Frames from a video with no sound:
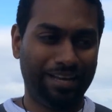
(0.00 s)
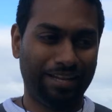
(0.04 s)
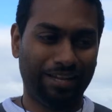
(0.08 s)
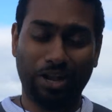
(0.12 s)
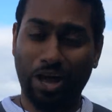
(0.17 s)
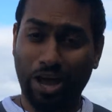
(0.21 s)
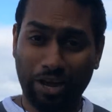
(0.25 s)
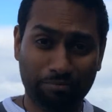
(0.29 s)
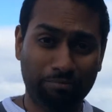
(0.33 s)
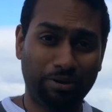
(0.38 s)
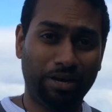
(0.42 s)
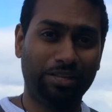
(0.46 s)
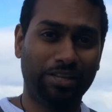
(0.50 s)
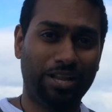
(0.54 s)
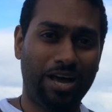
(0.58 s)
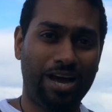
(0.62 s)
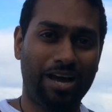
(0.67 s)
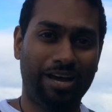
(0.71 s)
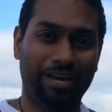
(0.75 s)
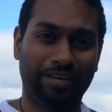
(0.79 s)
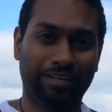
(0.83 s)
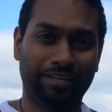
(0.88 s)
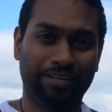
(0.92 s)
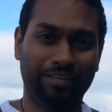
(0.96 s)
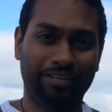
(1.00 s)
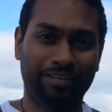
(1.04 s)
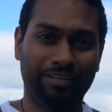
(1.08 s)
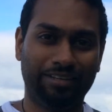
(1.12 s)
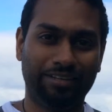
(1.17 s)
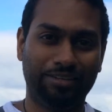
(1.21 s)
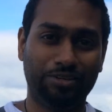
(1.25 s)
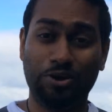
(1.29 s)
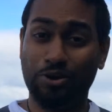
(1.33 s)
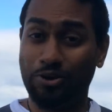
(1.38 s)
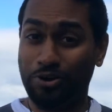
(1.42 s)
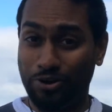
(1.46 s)
line by line.
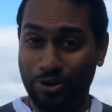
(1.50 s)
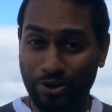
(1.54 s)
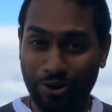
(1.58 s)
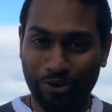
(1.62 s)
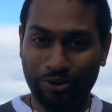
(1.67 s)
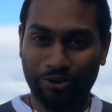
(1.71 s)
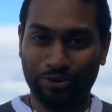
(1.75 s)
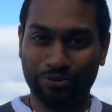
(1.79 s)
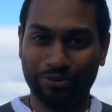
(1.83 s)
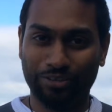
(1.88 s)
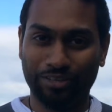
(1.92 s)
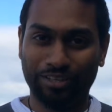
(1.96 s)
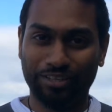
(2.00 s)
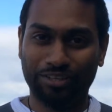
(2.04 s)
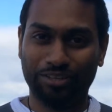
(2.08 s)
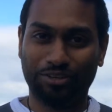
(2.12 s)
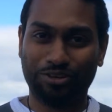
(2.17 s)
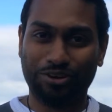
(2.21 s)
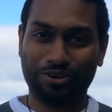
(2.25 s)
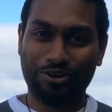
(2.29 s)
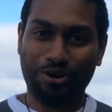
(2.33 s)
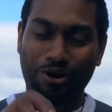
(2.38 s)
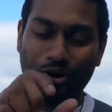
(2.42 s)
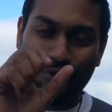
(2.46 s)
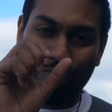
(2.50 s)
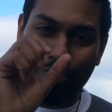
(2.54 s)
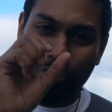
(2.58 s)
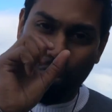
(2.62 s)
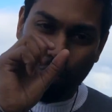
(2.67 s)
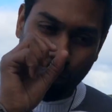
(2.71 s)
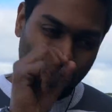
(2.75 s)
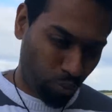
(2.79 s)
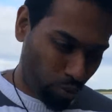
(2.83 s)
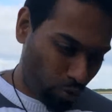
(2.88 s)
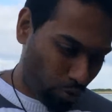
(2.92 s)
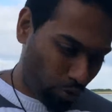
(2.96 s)
No, you're going to go
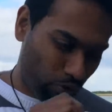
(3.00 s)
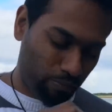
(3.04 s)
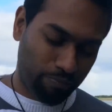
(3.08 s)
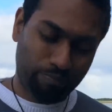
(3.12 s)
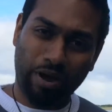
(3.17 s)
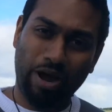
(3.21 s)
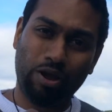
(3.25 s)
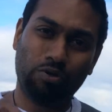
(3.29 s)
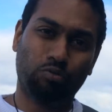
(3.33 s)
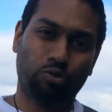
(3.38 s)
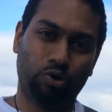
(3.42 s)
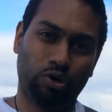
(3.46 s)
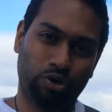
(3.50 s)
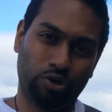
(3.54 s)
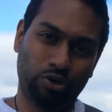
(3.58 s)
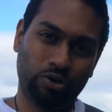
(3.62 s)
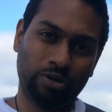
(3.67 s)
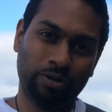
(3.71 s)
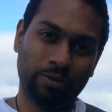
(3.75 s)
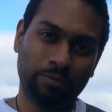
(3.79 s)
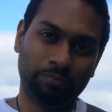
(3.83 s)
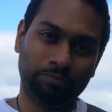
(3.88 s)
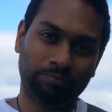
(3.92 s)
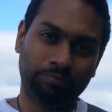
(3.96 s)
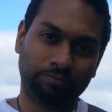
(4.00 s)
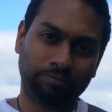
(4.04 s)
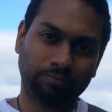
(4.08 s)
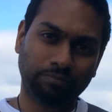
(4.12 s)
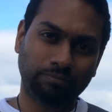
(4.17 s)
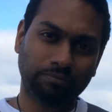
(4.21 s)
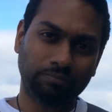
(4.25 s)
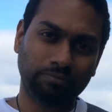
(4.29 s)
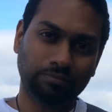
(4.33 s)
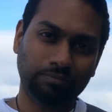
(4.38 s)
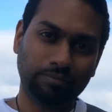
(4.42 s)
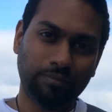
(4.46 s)
word by word.
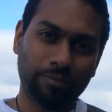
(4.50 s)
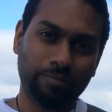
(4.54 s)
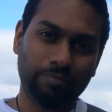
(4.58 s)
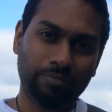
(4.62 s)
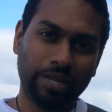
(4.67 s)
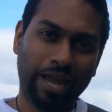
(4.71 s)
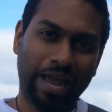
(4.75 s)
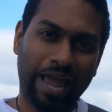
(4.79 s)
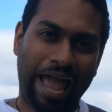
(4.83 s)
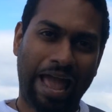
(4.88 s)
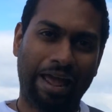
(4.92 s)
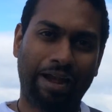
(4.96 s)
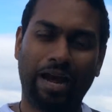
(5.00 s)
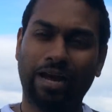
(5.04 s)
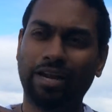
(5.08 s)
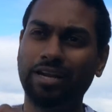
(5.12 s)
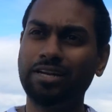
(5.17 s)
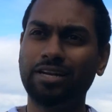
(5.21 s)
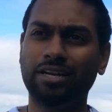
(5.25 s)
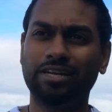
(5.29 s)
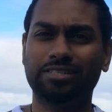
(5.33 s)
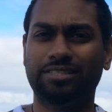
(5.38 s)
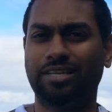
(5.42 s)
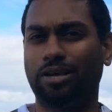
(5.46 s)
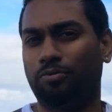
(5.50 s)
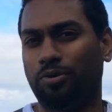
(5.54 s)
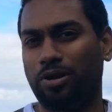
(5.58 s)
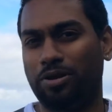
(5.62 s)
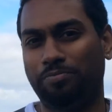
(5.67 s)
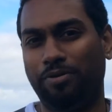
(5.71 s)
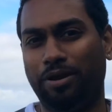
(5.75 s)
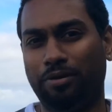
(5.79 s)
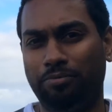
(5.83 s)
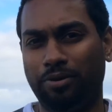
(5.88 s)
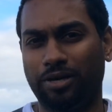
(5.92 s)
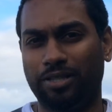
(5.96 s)
And I didn't understand what he
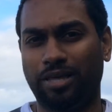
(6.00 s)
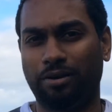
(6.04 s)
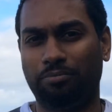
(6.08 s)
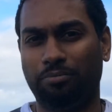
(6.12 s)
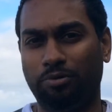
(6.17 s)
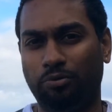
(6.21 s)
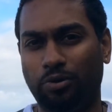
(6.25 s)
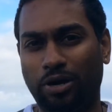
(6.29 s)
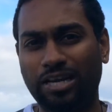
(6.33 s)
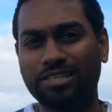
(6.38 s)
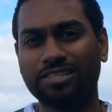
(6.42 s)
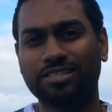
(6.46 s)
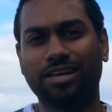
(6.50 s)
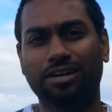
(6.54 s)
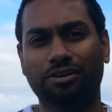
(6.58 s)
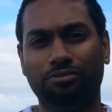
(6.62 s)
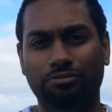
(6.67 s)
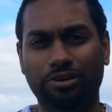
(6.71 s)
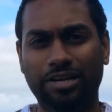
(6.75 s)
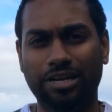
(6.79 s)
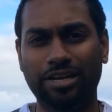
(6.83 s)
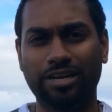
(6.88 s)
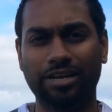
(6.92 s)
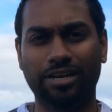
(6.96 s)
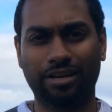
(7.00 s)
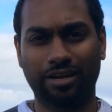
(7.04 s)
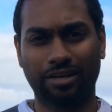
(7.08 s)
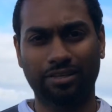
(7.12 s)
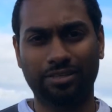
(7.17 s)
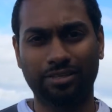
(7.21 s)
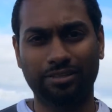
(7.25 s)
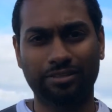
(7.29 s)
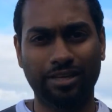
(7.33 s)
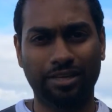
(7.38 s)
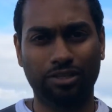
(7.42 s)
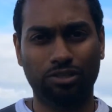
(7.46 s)
meant by that, but when I started reading and I
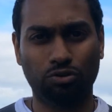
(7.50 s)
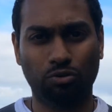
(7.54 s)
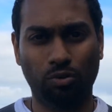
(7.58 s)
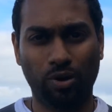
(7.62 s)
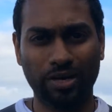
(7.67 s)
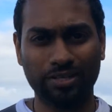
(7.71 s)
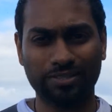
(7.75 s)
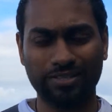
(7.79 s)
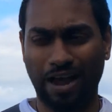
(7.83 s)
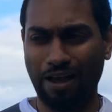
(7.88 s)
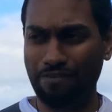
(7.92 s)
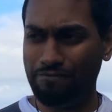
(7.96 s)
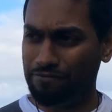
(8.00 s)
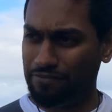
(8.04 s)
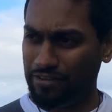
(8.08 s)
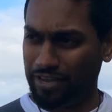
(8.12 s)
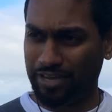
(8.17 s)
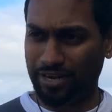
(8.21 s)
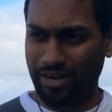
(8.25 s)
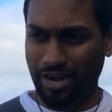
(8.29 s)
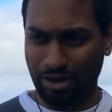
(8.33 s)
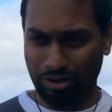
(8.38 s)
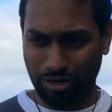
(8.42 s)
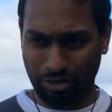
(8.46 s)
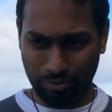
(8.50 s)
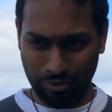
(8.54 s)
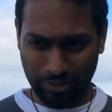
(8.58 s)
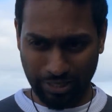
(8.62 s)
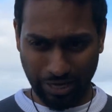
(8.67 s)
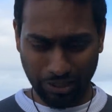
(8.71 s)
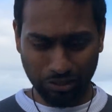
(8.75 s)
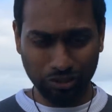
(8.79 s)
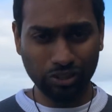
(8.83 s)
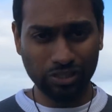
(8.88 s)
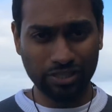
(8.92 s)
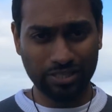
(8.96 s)
did that twice, I figured out he was
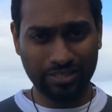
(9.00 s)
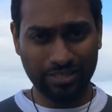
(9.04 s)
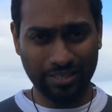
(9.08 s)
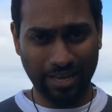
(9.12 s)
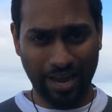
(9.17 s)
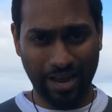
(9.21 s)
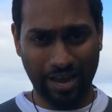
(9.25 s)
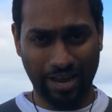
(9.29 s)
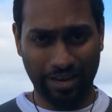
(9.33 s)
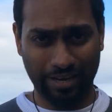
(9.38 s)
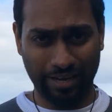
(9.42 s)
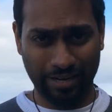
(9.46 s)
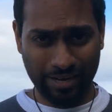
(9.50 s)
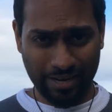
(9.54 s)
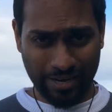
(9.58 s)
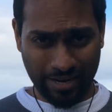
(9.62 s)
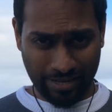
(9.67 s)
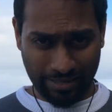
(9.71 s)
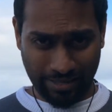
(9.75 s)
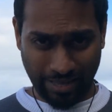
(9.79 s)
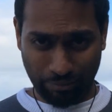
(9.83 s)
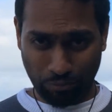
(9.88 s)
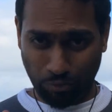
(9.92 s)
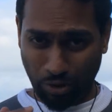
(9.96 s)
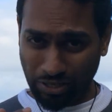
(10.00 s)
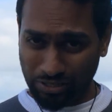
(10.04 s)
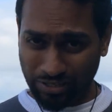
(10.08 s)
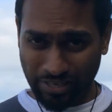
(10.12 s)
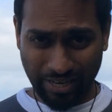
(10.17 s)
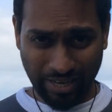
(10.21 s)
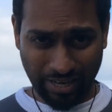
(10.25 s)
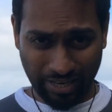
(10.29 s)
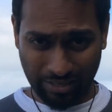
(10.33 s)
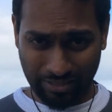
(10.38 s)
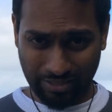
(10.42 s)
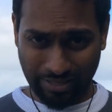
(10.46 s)
actually saying that once
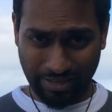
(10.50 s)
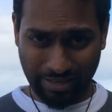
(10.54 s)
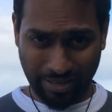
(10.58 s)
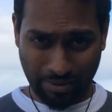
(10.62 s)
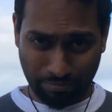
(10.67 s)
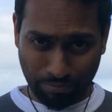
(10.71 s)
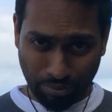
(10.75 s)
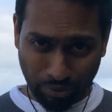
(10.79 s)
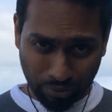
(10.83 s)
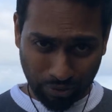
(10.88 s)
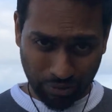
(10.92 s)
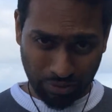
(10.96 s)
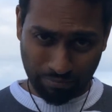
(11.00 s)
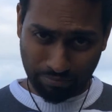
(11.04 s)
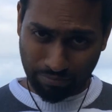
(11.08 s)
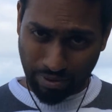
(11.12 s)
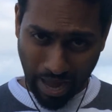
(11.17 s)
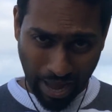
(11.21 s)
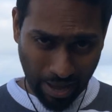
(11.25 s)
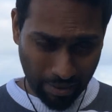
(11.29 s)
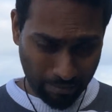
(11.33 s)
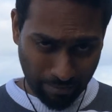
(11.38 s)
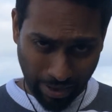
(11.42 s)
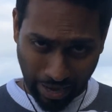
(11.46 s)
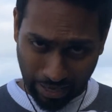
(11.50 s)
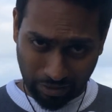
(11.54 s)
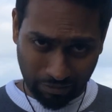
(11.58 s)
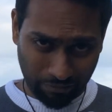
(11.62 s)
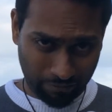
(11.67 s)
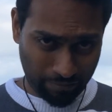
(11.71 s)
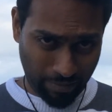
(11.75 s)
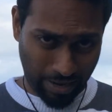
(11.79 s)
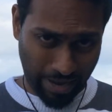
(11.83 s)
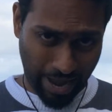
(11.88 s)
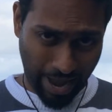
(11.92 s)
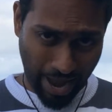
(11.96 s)
I understand that book at the back
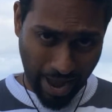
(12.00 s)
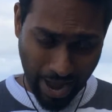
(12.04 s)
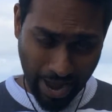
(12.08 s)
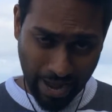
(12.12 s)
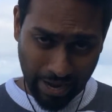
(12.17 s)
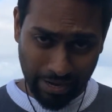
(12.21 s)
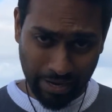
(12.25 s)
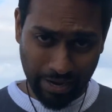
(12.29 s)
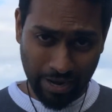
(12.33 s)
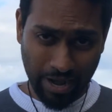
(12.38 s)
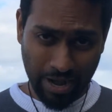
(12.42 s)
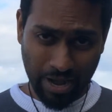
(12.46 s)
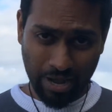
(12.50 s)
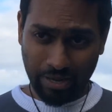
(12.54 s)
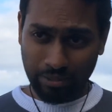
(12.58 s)
of my hand,